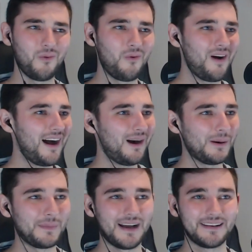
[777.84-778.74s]

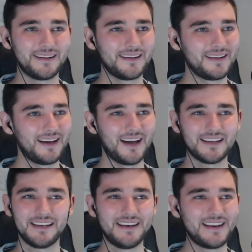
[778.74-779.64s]
Wow, man.
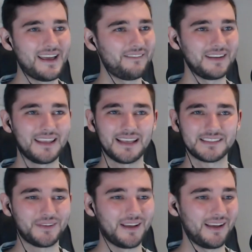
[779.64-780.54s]
I'd have never guessed